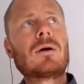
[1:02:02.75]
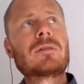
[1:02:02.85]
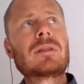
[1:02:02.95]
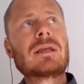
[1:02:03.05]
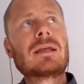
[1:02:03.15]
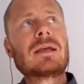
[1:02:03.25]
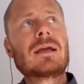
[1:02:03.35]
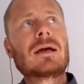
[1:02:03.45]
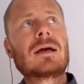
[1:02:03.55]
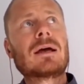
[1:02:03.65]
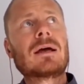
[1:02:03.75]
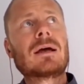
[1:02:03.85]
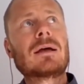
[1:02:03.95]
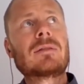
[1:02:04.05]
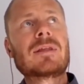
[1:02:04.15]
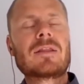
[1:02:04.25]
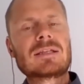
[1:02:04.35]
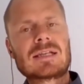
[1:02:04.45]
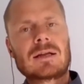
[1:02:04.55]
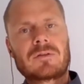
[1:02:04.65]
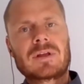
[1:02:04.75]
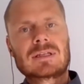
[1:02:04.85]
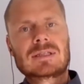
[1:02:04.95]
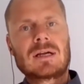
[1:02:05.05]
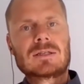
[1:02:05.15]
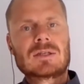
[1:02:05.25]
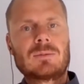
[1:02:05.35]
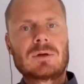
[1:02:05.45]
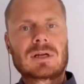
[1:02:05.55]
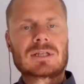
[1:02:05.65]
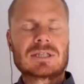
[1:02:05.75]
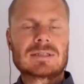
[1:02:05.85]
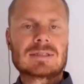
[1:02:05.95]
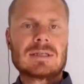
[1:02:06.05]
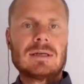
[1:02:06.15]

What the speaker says: the other side of things, cultural productions